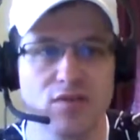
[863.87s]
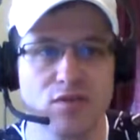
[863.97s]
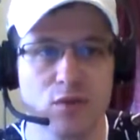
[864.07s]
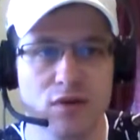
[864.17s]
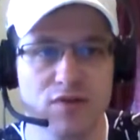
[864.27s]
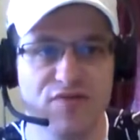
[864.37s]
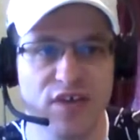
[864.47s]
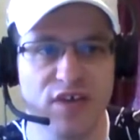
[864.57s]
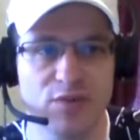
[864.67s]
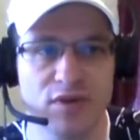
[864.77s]
Twitter and
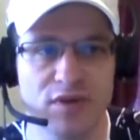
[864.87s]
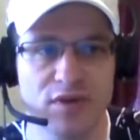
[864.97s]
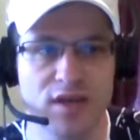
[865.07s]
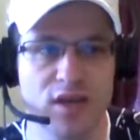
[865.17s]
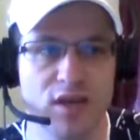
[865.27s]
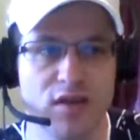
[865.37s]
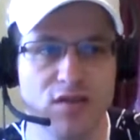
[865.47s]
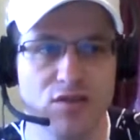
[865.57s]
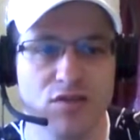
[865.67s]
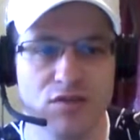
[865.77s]
Facebook dedicated
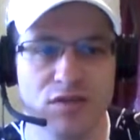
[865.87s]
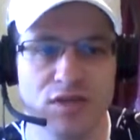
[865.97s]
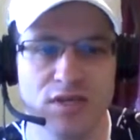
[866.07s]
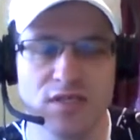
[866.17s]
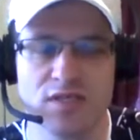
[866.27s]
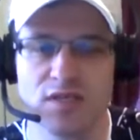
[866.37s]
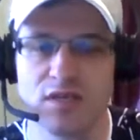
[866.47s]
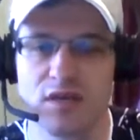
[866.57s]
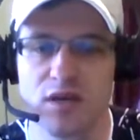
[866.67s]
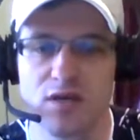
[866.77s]
to this
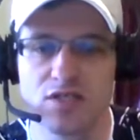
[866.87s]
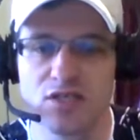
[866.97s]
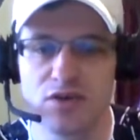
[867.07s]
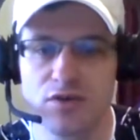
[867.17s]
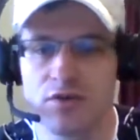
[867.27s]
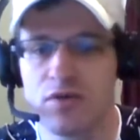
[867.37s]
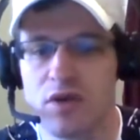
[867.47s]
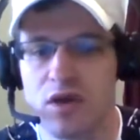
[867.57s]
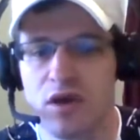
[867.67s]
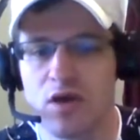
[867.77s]
soon.